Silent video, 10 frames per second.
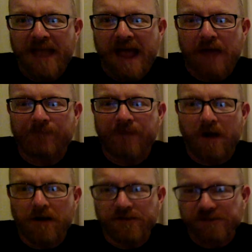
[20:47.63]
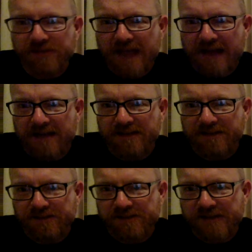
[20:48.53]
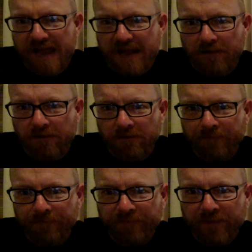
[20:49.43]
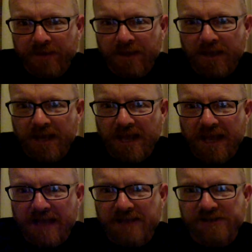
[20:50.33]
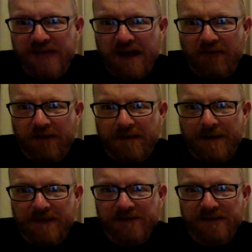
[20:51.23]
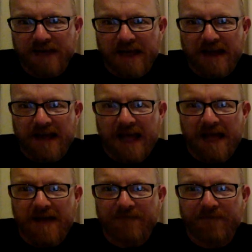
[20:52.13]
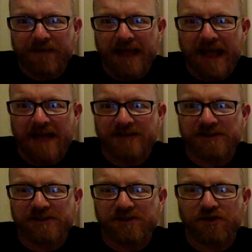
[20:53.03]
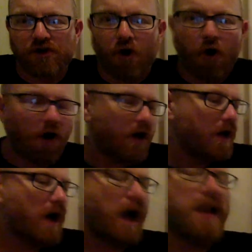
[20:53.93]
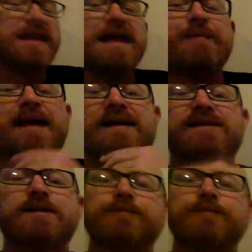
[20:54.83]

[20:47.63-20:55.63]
How fast can it sail? Is there a limit? And have cats got a limit?